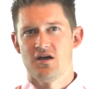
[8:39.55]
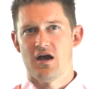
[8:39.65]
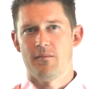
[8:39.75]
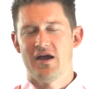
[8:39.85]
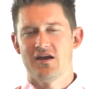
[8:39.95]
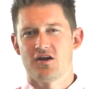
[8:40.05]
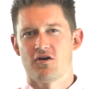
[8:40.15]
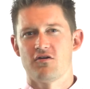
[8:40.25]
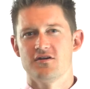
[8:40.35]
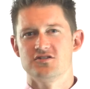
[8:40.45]
I might
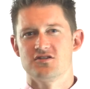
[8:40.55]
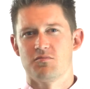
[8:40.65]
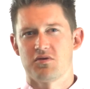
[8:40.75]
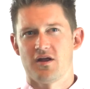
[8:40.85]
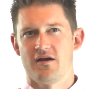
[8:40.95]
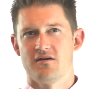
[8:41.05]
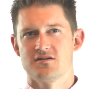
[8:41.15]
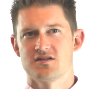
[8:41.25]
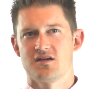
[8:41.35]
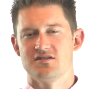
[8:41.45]
encourage the player
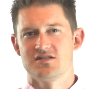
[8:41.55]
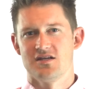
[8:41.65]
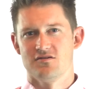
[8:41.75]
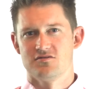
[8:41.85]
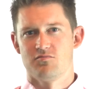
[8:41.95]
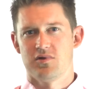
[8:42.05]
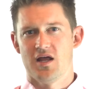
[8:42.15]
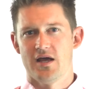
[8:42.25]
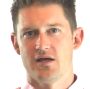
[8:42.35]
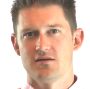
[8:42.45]
to continue to
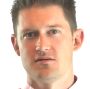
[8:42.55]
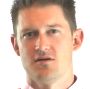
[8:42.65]
play.